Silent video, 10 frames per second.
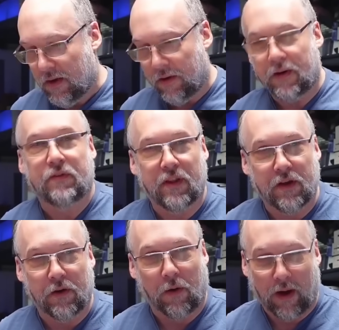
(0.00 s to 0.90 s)
Now, even
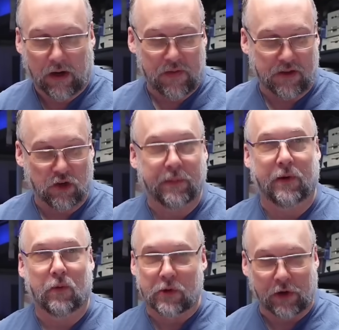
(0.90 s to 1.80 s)
though I got that
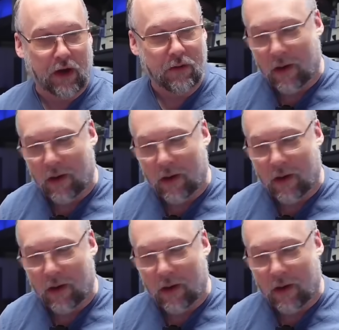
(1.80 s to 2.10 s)
terminal working,